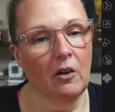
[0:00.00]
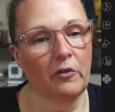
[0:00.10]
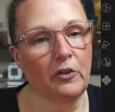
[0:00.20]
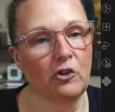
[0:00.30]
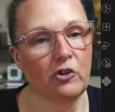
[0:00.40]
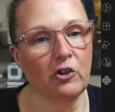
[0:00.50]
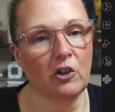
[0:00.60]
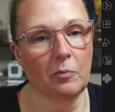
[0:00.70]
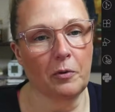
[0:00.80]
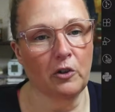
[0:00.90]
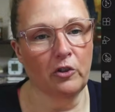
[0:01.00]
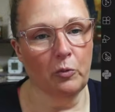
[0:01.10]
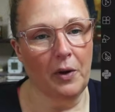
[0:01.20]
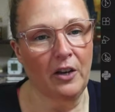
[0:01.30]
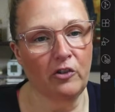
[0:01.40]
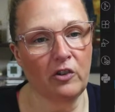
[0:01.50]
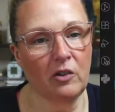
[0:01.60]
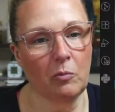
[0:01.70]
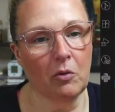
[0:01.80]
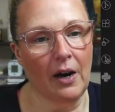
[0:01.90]
For sure,
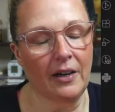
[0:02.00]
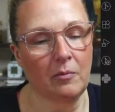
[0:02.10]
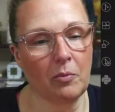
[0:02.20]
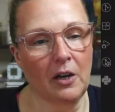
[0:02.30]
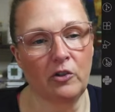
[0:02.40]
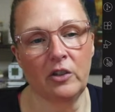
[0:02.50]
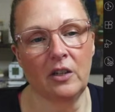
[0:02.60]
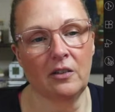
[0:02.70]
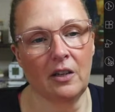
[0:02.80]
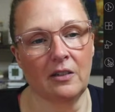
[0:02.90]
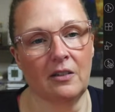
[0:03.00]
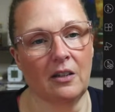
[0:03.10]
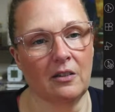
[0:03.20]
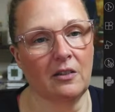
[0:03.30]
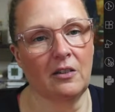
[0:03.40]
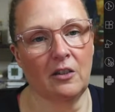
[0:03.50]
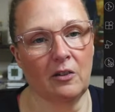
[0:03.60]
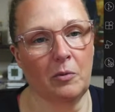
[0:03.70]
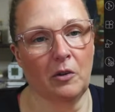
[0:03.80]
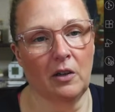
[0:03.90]
Persuasion, Pride and Prejudice, and Sense and
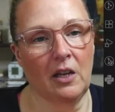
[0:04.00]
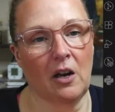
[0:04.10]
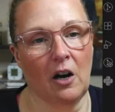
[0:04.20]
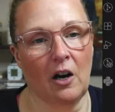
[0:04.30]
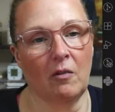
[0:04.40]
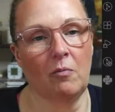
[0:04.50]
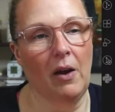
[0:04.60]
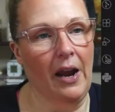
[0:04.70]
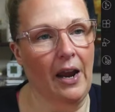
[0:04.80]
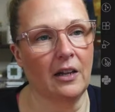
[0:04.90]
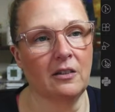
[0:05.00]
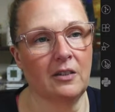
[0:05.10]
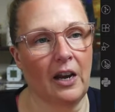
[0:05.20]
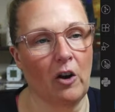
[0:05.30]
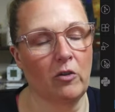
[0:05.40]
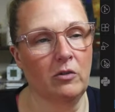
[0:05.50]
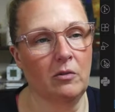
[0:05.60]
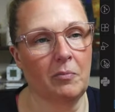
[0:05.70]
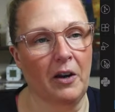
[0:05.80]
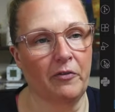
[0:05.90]
Sensibility are hands down
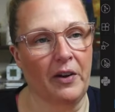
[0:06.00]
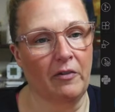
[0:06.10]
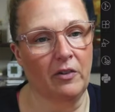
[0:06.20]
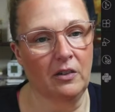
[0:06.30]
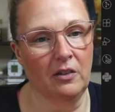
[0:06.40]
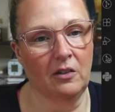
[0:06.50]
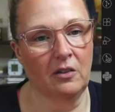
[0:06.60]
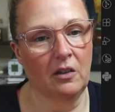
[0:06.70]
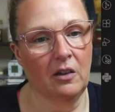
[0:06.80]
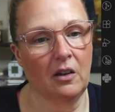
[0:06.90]
my favorites.